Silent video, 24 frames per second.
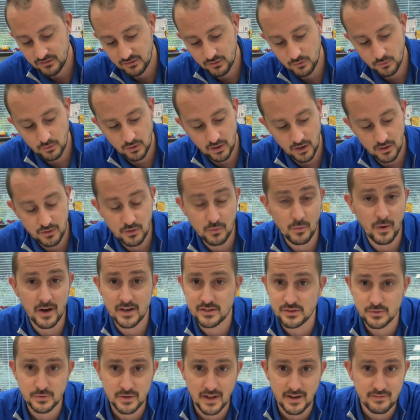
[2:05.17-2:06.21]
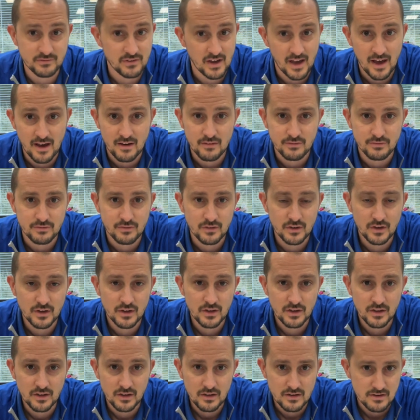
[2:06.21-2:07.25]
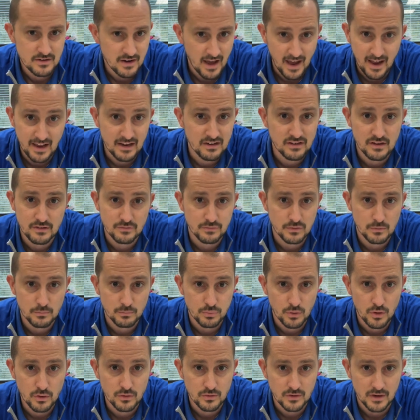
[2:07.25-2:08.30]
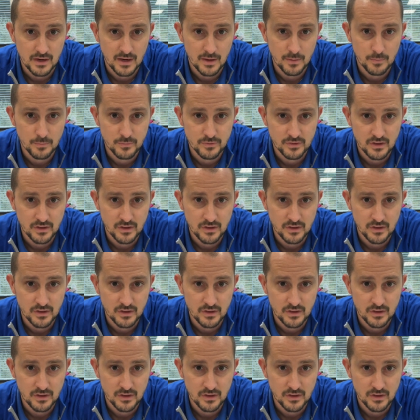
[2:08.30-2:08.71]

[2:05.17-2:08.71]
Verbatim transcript: So otherwise you would have to have 9 different programs,